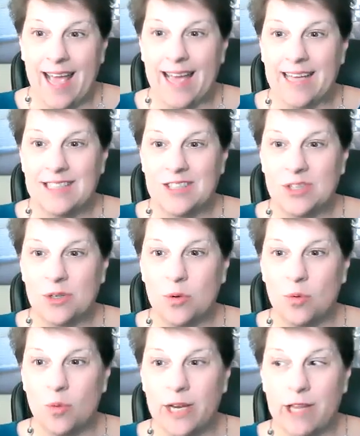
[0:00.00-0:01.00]
And so
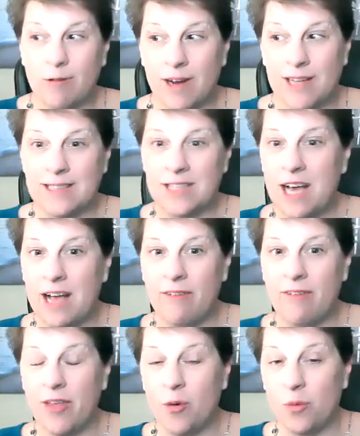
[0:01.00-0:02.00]
when he runs
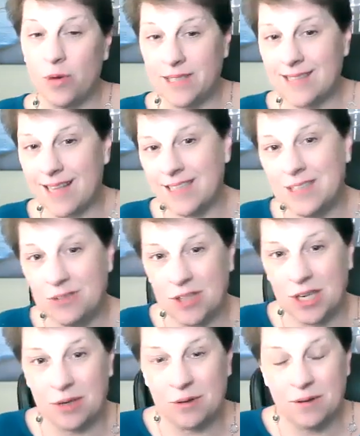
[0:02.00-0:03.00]
off, what does God do
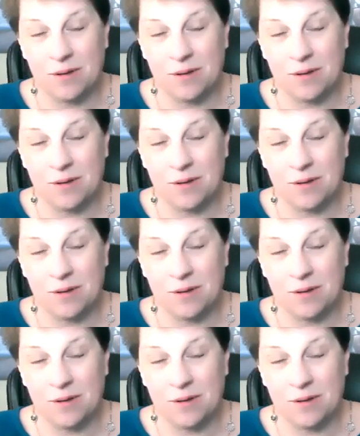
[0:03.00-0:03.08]
though?